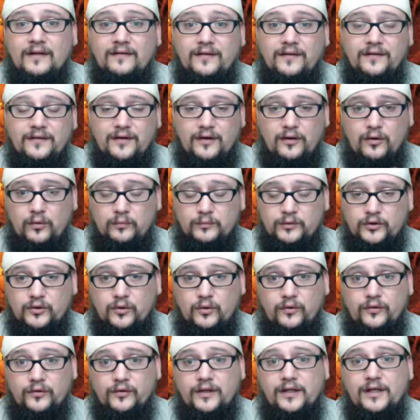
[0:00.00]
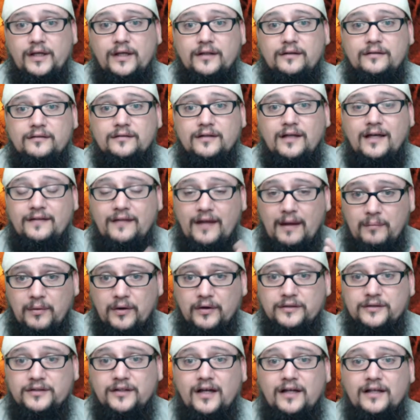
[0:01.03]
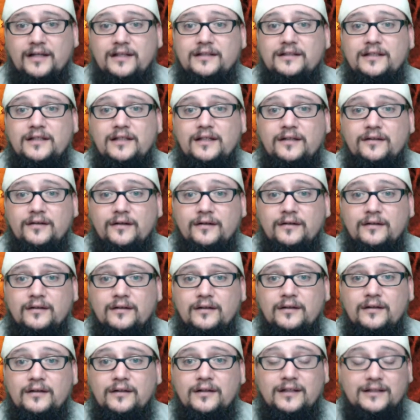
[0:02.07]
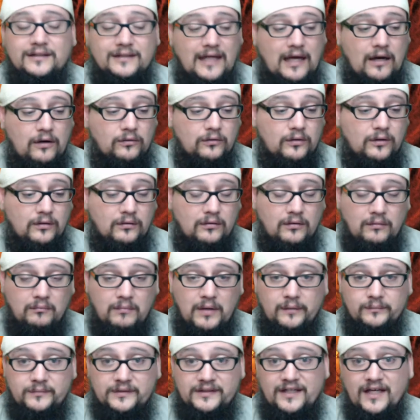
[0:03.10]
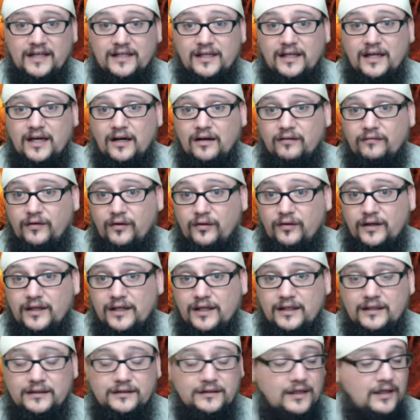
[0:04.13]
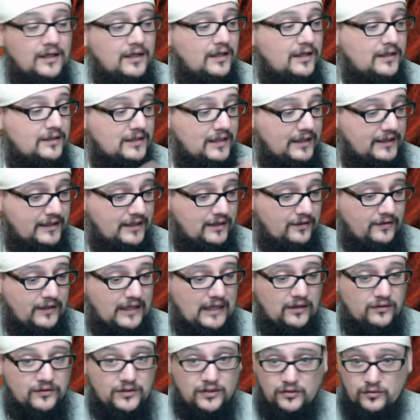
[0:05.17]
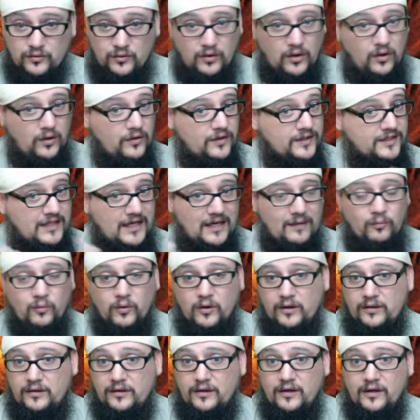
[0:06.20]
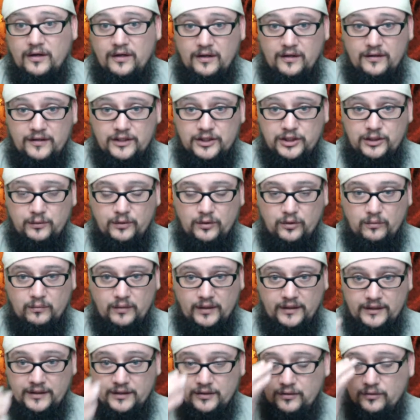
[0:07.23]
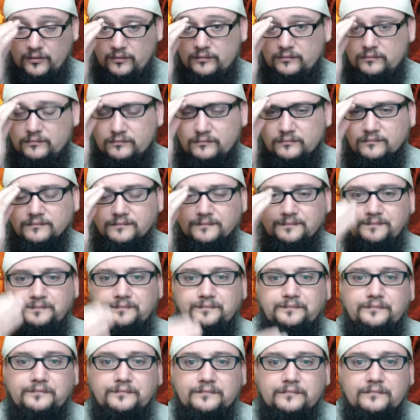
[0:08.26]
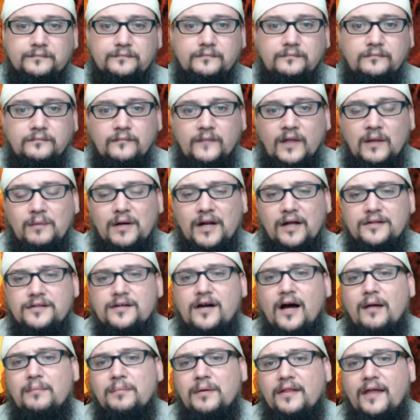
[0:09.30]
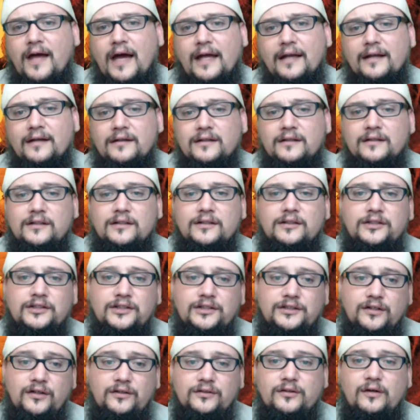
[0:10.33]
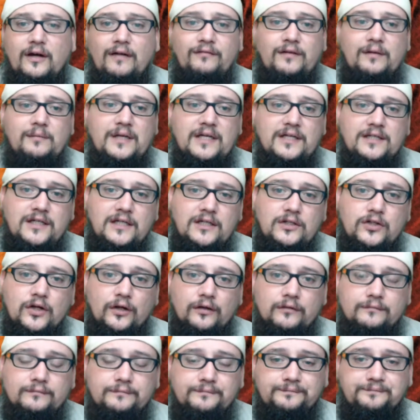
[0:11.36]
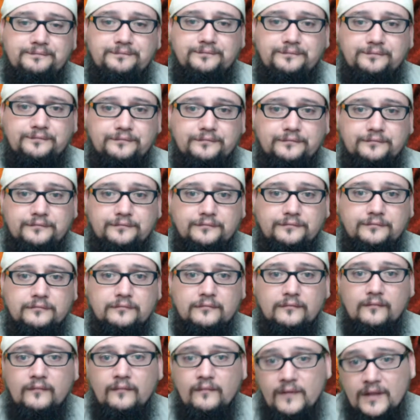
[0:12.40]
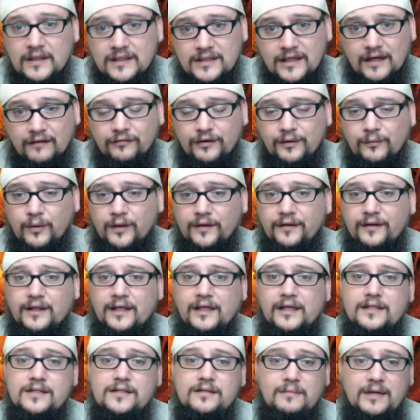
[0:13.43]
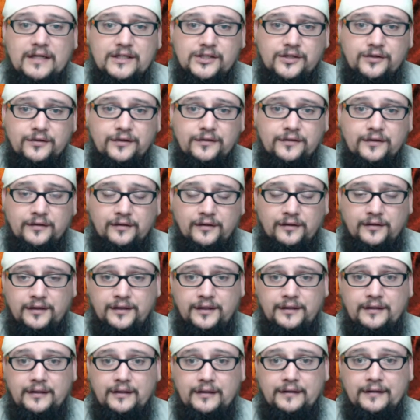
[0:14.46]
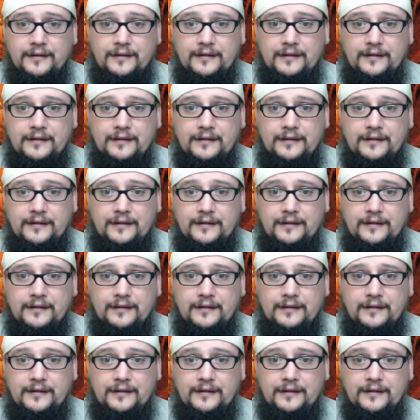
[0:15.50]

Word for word: And then they're going to homeschool their kids. And that part's not easy either. Because now a mom's taking care of all the kids, taking care of the house, doing all the same work that she would normally do. But on top of that, she's also having to be a teacher to every one of the kids and make sure that they're learning.